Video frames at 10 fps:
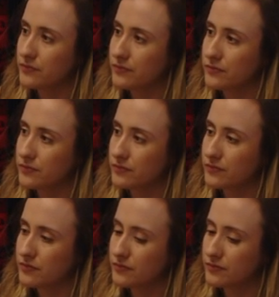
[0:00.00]

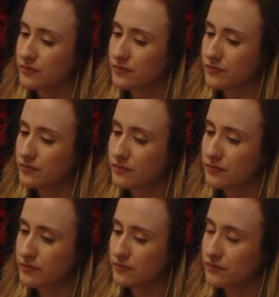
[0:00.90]

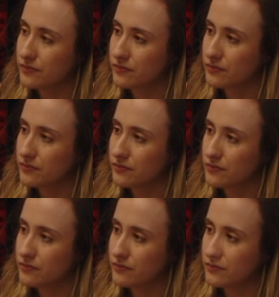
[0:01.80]

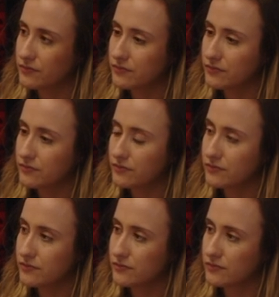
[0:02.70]

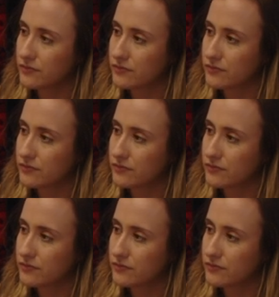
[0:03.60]
(not speaking)